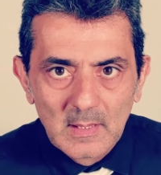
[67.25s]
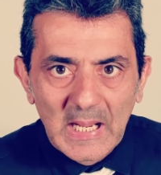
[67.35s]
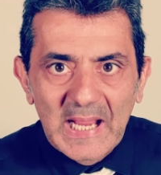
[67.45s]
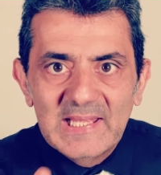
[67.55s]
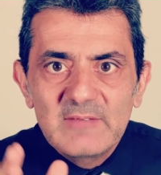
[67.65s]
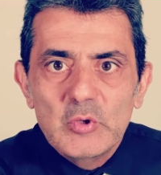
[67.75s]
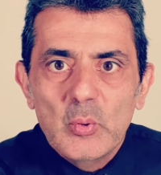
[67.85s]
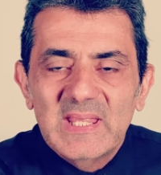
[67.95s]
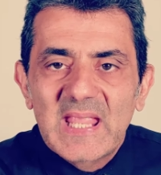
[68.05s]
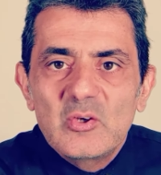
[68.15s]
I leave you
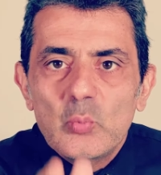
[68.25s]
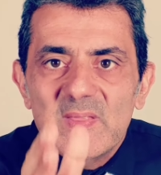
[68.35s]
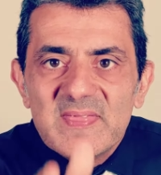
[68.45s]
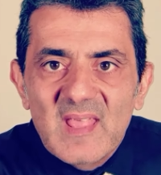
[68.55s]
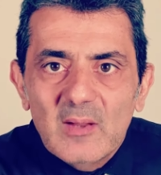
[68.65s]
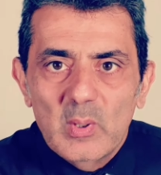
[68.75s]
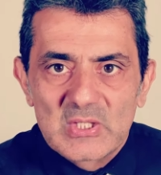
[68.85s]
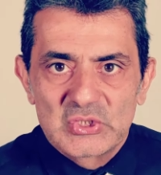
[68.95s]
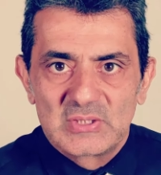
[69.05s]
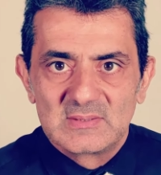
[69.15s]
again with the
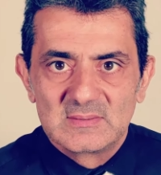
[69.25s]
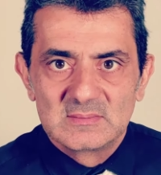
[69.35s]
question.